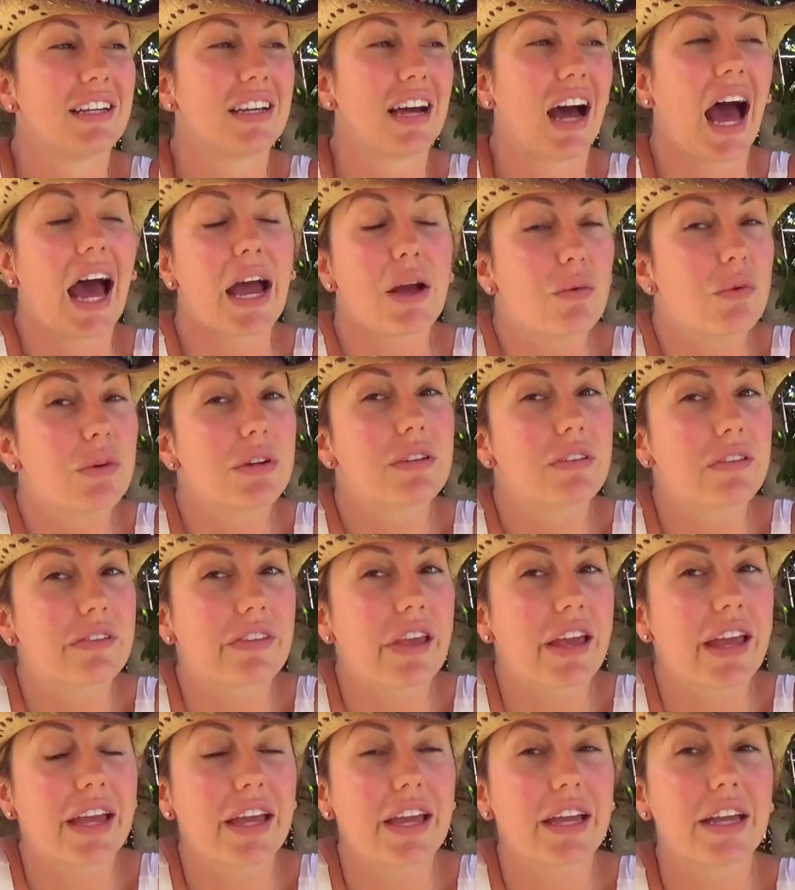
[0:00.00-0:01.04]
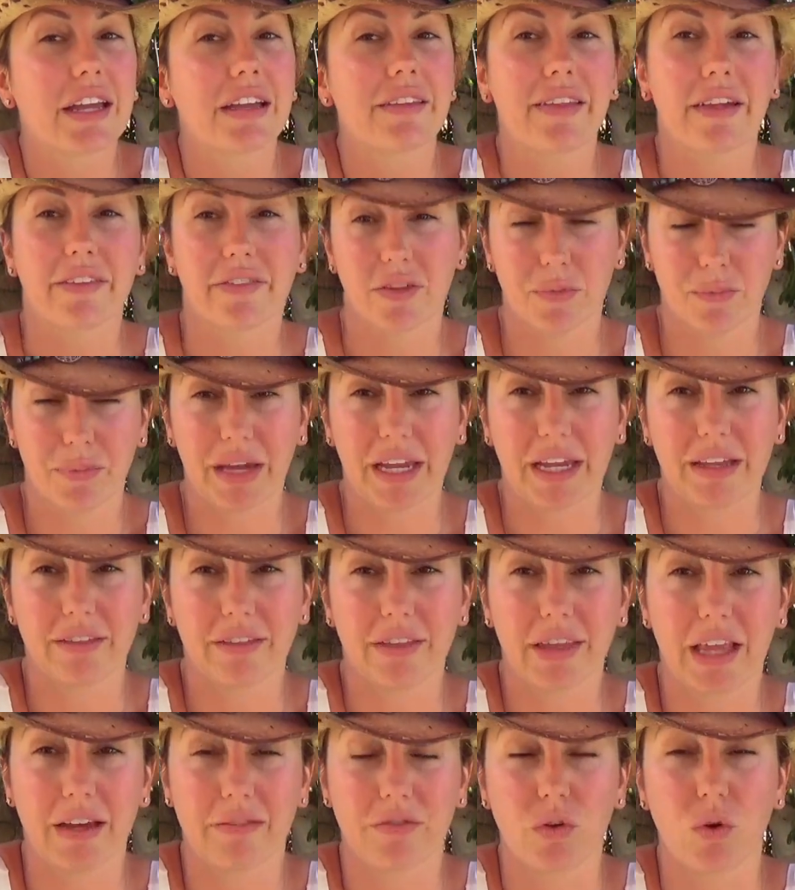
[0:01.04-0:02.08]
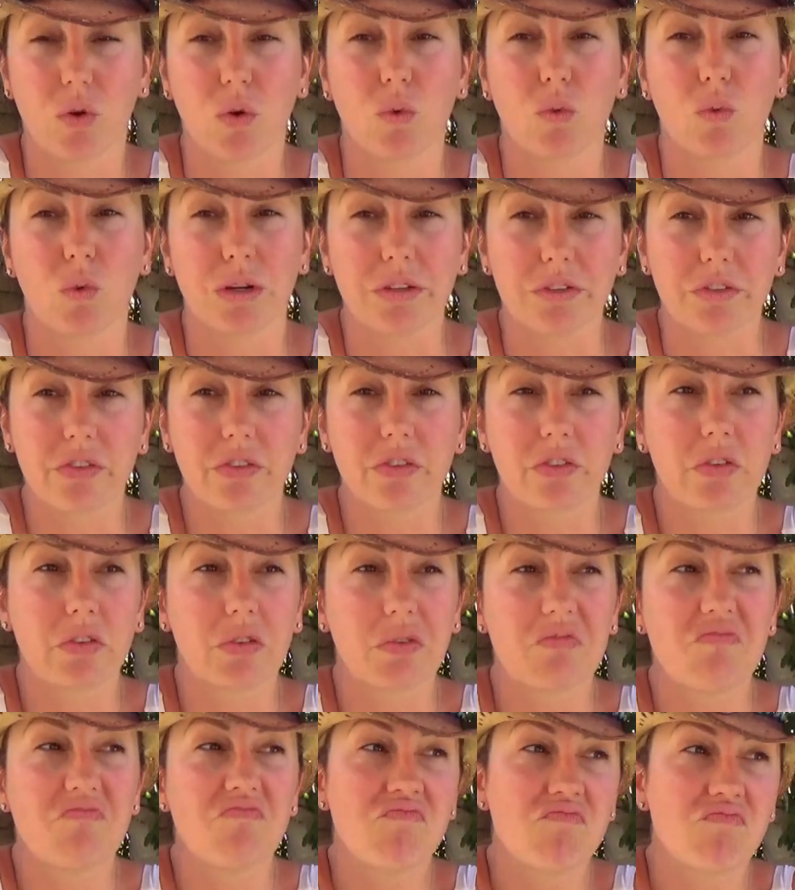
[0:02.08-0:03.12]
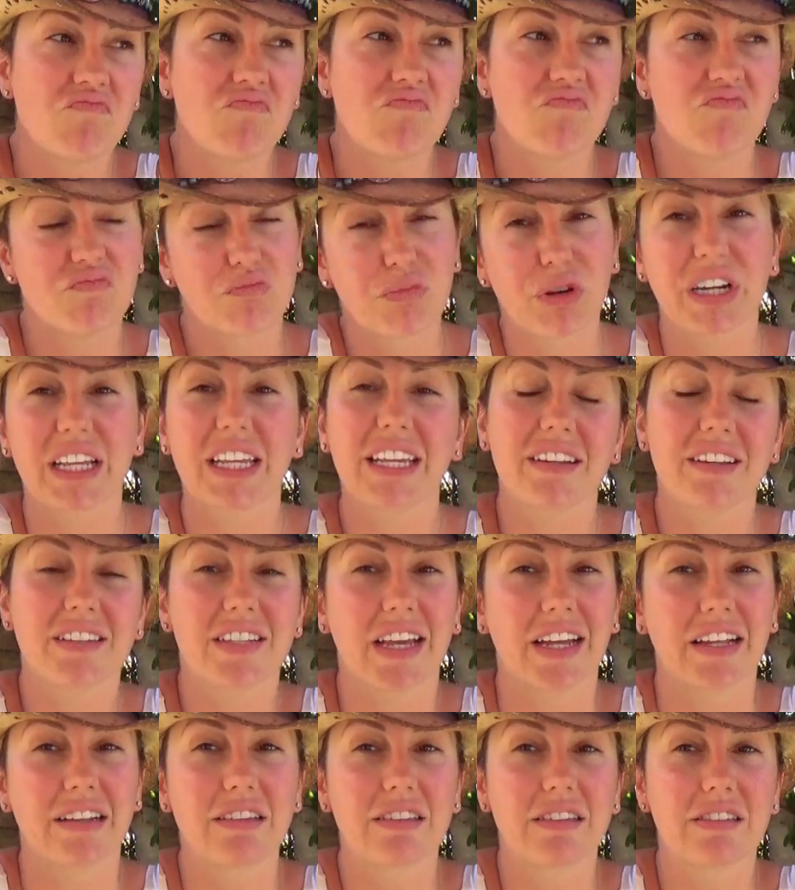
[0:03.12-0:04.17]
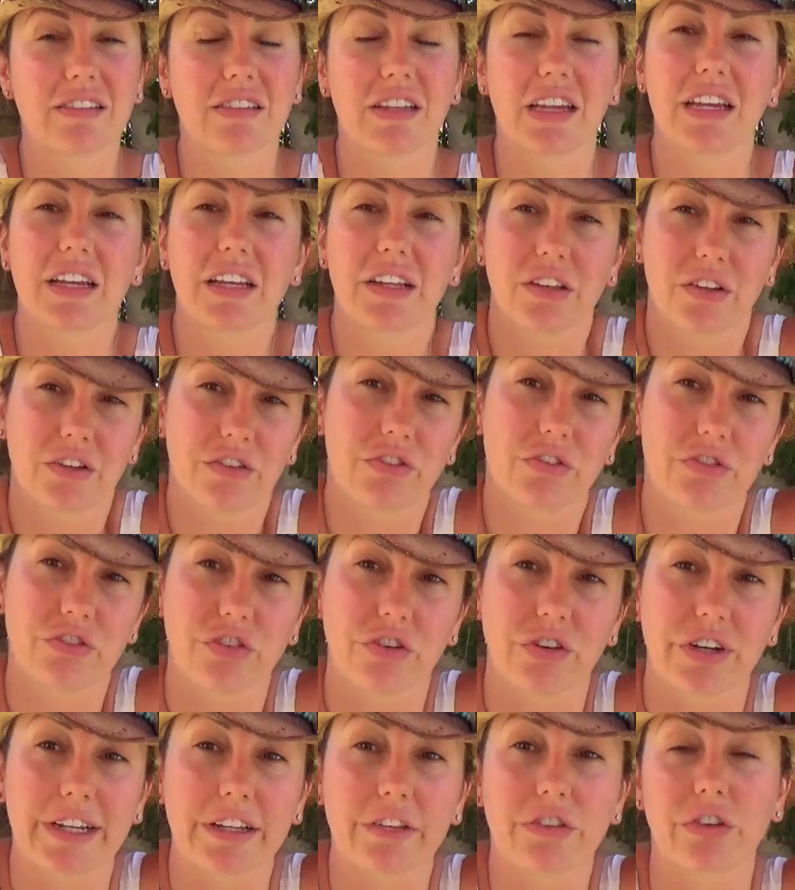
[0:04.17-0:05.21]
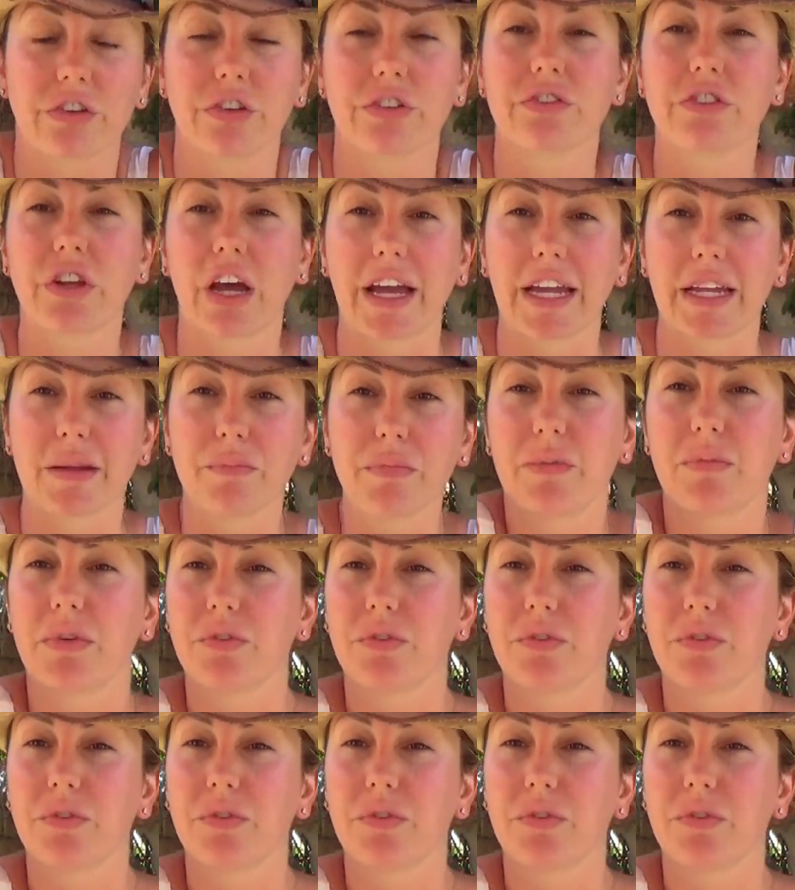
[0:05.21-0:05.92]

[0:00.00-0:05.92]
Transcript: I would say that the pain level was pretty intense during certain times.